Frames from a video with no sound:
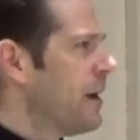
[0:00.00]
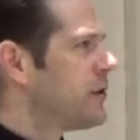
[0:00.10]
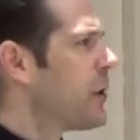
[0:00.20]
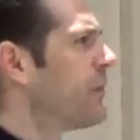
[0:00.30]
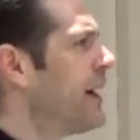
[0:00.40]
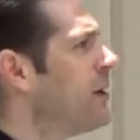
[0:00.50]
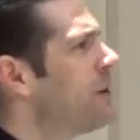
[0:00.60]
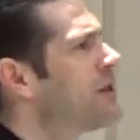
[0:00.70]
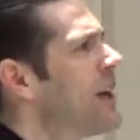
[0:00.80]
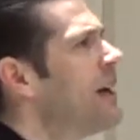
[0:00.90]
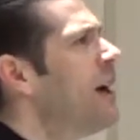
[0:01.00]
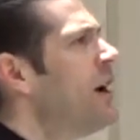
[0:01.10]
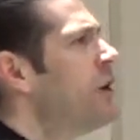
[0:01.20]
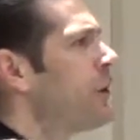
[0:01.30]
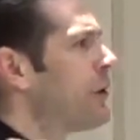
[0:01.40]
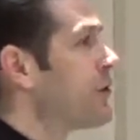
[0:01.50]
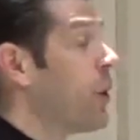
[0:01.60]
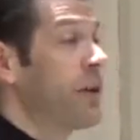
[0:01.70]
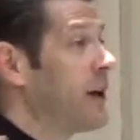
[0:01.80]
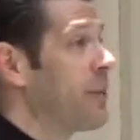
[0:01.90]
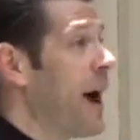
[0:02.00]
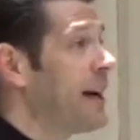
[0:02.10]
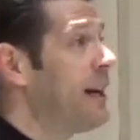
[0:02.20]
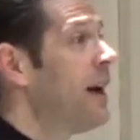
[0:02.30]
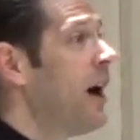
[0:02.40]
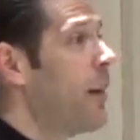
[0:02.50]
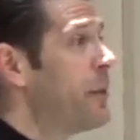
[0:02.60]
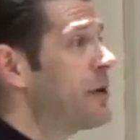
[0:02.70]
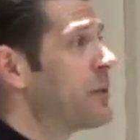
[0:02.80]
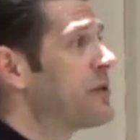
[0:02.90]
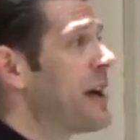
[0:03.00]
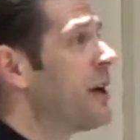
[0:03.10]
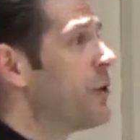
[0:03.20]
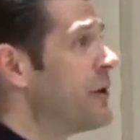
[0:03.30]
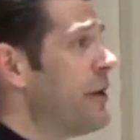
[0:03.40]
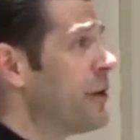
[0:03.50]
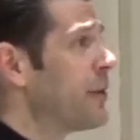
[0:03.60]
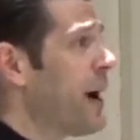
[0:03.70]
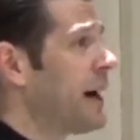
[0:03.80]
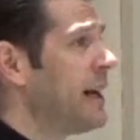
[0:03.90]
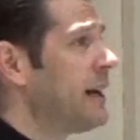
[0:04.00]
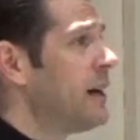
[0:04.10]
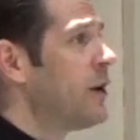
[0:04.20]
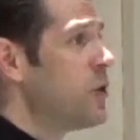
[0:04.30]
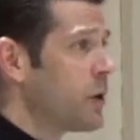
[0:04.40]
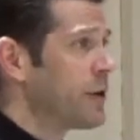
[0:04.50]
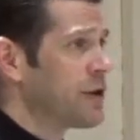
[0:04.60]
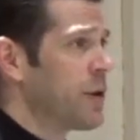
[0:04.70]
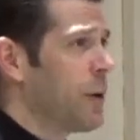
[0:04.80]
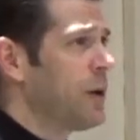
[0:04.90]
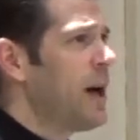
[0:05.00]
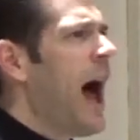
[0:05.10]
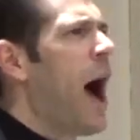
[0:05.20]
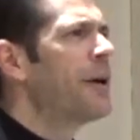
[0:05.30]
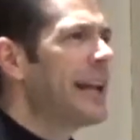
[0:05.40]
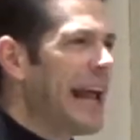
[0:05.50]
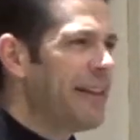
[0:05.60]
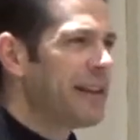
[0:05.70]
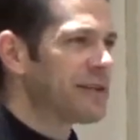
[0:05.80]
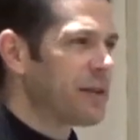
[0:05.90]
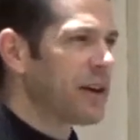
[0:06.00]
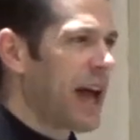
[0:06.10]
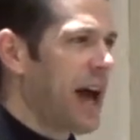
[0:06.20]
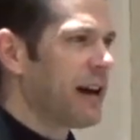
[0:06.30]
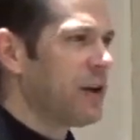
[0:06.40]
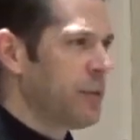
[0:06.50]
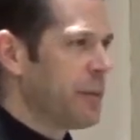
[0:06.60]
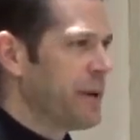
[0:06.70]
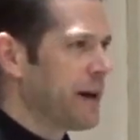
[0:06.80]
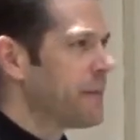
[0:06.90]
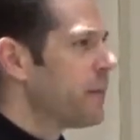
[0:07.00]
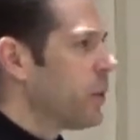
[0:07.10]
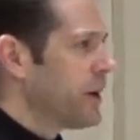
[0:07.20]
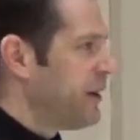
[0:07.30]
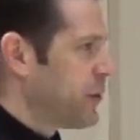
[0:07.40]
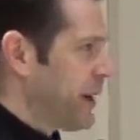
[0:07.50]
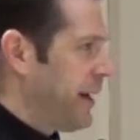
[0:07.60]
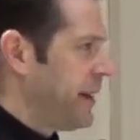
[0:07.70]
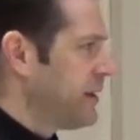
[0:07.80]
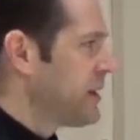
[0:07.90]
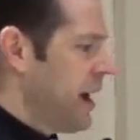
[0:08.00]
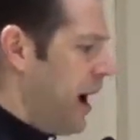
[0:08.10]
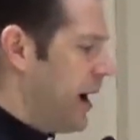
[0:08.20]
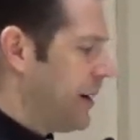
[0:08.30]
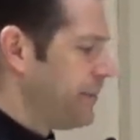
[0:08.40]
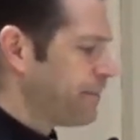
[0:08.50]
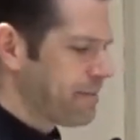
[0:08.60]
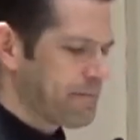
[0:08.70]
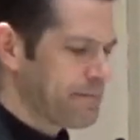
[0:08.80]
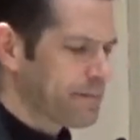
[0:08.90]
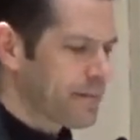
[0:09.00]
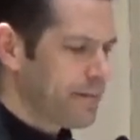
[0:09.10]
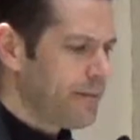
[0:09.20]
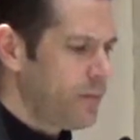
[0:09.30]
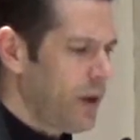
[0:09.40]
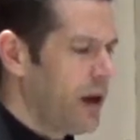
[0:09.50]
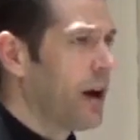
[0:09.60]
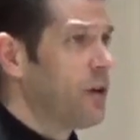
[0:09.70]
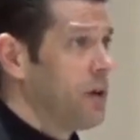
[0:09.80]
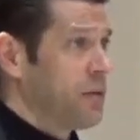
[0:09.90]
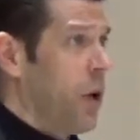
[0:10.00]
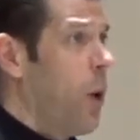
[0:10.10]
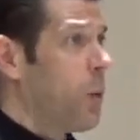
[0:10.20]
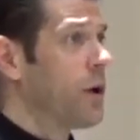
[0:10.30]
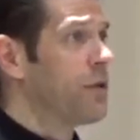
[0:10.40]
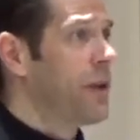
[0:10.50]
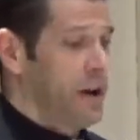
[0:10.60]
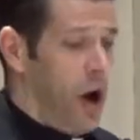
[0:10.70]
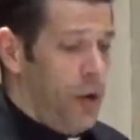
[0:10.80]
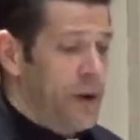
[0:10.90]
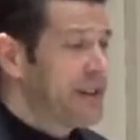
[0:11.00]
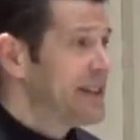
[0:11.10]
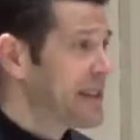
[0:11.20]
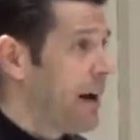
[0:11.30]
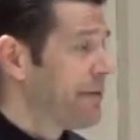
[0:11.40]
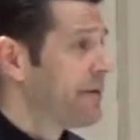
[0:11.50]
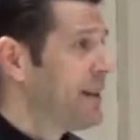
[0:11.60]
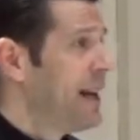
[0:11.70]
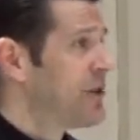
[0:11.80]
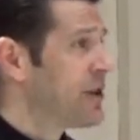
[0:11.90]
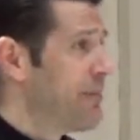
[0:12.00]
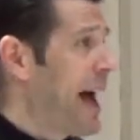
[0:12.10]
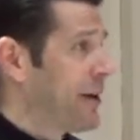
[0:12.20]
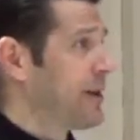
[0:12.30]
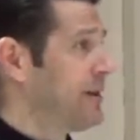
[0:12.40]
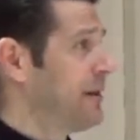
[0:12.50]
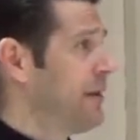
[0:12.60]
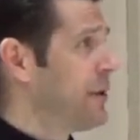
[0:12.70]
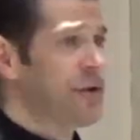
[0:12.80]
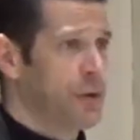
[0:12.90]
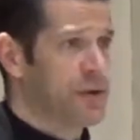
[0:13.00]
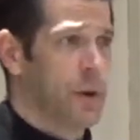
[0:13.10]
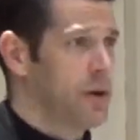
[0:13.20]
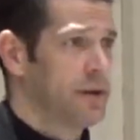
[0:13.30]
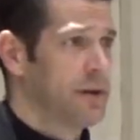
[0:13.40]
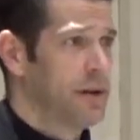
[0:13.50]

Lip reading: So a Hindu would say, you're your soul, not your body. A Buddhist would say, you're neither your body nor your soul. How would an atheist look at the human being? Well, to an atheist, the whole world, all there is stuff. It's just matter. There's no soul.